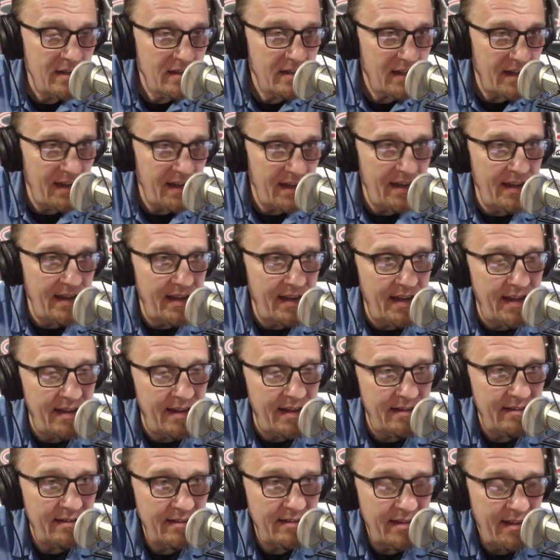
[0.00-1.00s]

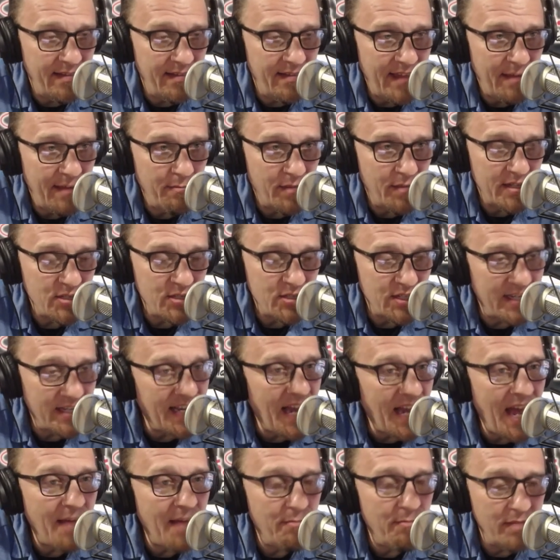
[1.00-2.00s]
and that budget
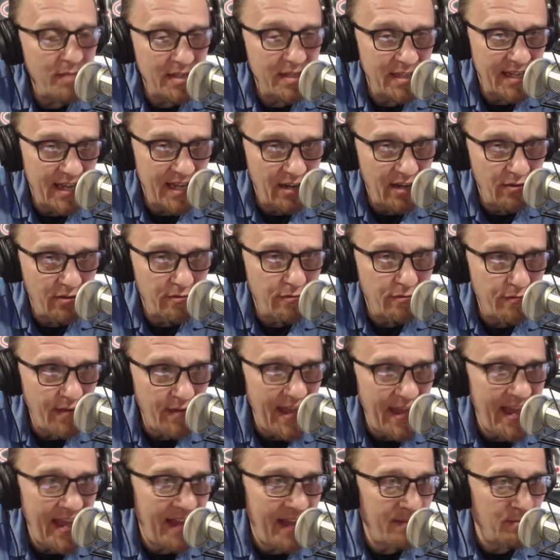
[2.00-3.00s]
not being held
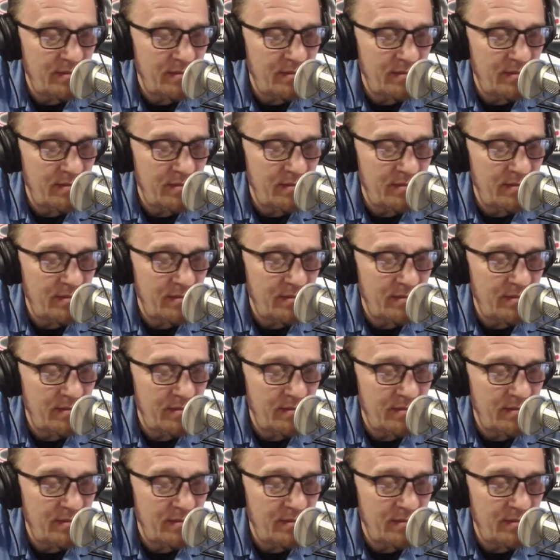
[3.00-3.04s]
flat,